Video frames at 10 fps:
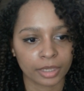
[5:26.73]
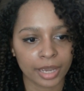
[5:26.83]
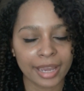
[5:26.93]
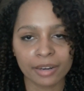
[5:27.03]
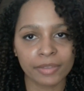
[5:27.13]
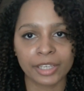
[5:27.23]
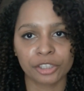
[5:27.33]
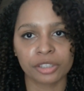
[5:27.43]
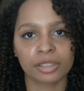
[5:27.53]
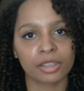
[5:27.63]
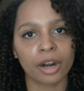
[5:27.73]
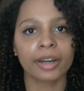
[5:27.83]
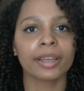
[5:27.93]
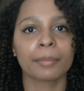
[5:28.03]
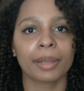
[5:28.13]
kind of like just
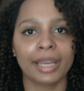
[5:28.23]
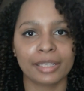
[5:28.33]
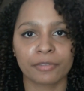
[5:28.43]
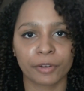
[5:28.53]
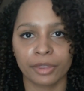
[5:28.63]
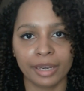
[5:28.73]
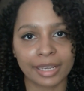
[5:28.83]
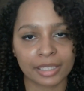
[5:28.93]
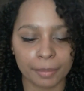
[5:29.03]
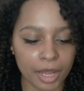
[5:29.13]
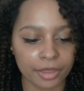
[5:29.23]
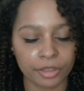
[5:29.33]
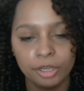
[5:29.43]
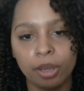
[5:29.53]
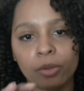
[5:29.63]
starting place for the next
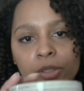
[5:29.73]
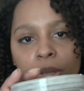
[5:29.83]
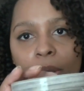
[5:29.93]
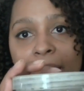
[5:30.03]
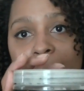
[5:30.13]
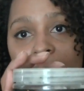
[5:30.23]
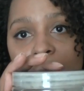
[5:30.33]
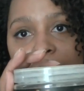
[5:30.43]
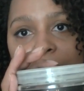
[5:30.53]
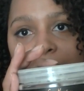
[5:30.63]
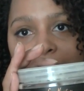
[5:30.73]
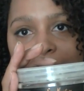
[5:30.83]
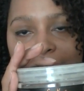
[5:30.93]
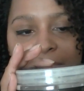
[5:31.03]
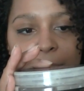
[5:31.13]
month, you know? So I love
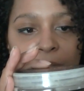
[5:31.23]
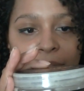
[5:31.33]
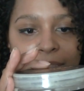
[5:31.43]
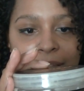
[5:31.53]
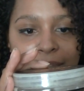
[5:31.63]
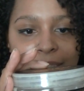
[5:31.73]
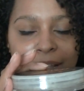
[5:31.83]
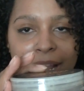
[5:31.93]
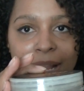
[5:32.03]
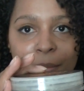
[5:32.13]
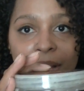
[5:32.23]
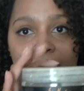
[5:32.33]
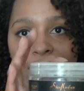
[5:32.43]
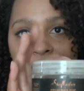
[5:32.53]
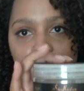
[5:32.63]
these. They smell the exact same.
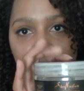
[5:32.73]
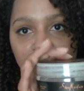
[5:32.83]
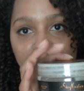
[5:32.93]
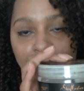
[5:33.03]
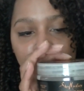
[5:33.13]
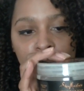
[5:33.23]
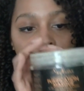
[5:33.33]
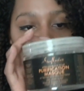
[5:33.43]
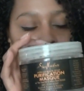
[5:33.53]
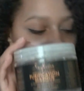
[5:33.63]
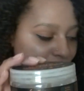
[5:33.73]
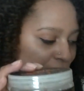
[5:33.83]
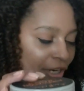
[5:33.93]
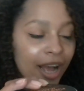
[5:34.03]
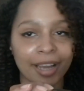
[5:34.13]
This provides so much
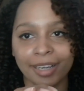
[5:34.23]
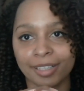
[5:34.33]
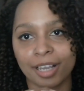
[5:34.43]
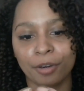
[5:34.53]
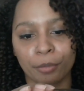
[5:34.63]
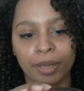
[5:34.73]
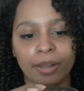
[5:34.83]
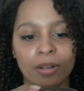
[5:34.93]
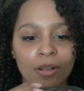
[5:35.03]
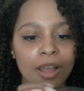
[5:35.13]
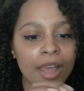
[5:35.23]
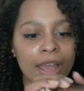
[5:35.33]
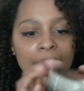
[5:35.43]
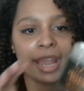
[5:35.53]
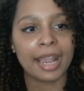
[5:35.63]
shine, it's unreal.
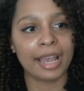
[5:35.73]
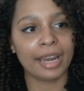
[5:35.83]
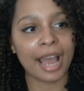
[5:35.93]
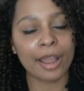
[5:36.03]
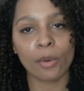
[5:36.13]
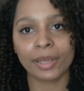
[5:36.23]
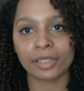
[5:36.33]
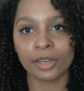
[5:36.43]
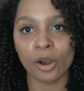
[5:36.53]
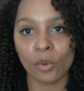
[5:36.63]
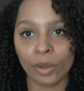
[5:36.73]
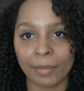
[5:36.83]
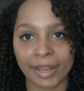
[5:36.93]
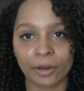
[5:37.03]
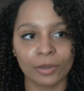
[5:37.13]
And I always know
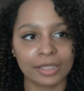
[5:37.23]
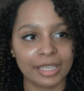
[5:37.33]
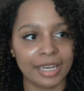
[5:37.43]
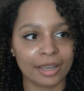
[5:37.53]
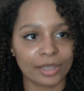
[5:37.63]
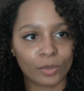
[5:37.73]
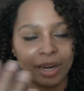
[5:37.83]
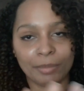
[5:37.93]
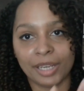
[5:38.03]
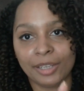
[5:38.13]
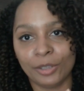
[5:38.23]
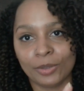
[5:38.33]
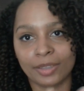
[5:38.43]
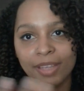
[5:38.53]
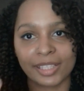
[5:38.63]
when my curls need it, because when I'm done
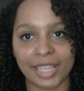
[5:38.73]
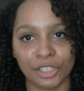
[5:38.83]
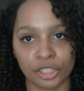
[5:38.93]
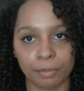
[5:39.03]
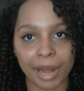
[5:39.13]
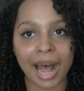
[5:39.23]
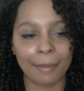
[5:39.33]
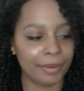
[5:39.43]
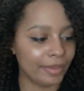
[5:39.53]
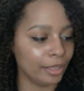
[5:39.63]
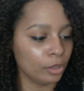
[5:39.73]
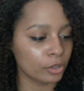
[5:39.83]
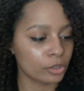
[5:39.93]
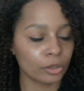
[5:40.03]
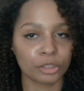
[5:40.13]
using this, they just pop and they
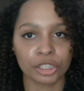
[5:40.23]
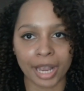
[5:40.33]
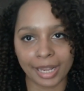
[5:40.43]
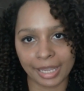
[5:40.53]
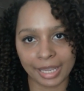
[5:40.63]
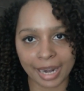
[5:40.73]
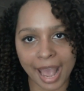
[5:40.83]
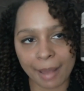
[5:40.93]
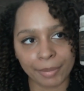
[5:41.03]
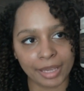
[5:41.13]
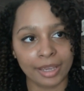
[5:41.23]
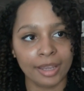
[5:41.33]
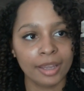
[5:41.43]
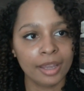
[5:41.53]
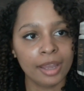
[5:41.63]
look so shiny and happy